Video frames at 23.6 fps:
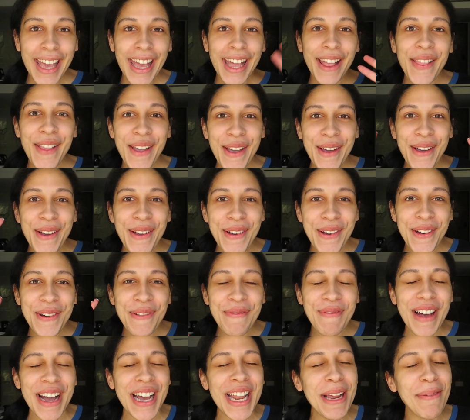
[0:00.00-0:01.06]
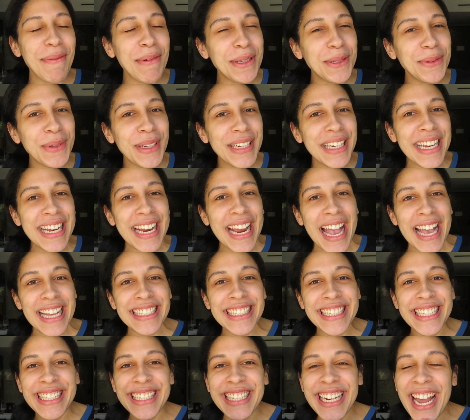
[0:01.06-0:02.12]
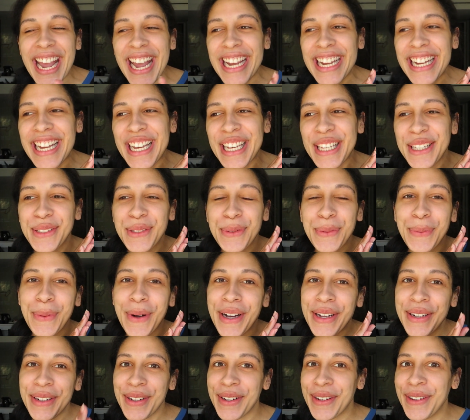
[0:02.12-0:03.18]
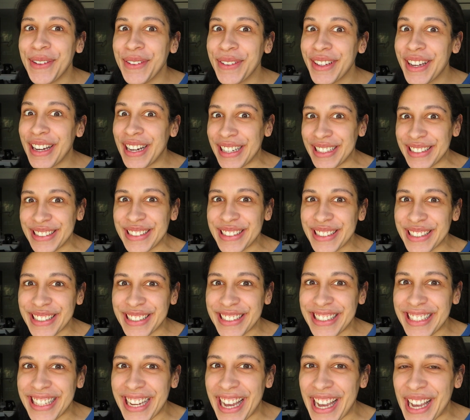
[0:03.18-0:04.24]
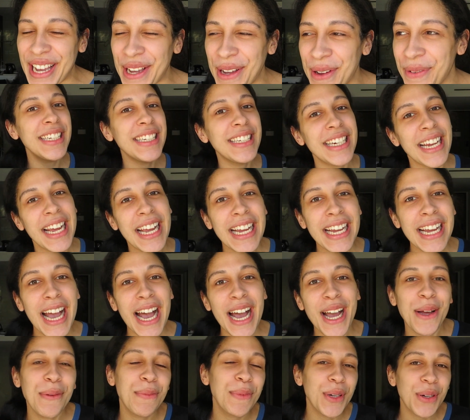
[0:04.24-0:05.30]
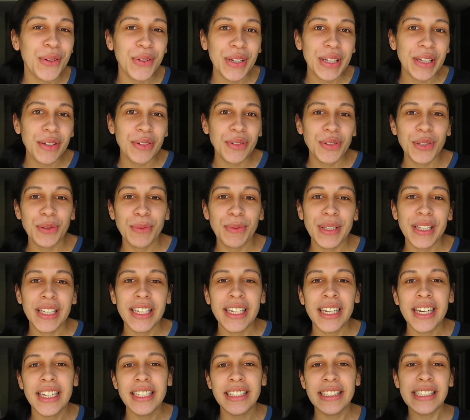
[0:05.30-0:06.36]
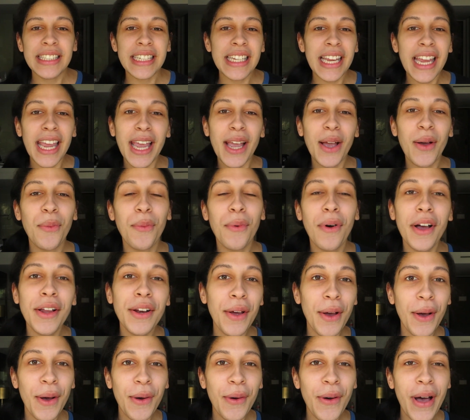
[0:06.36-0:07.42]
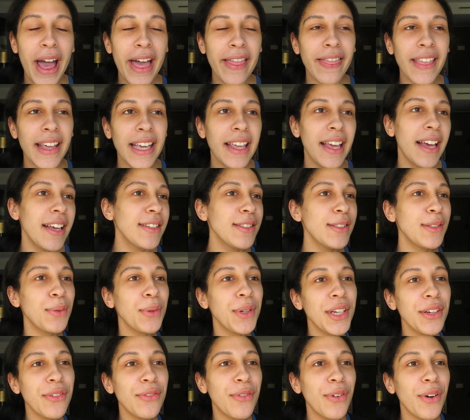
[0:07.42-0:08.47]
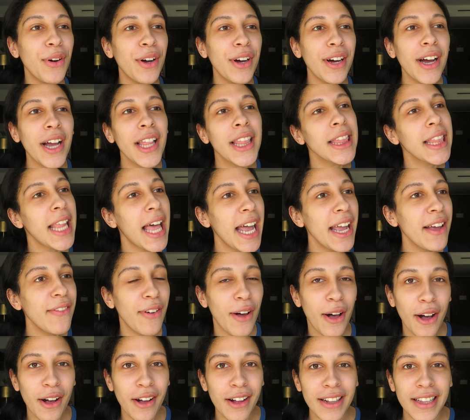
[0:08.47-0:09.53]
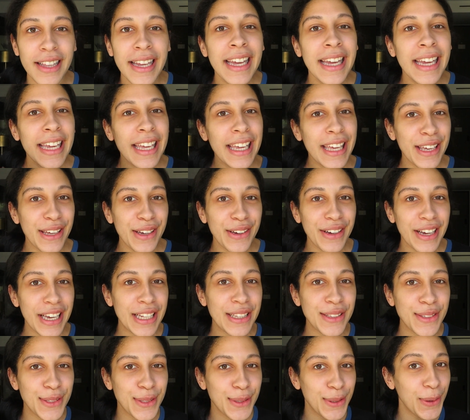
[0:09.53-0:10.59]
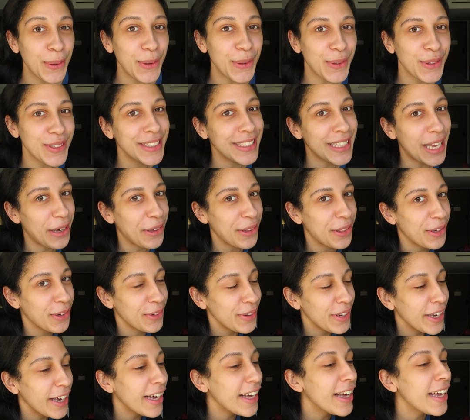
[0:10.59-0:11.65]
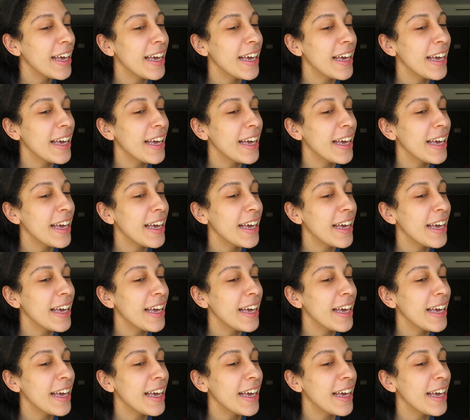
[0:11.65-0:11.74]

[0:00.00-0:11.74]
Hello, my name is Whitney and today is Wonho concert day. Today I'm going to be seeing Wonho at the Yes 24 live hall here in Seoul, South Korea.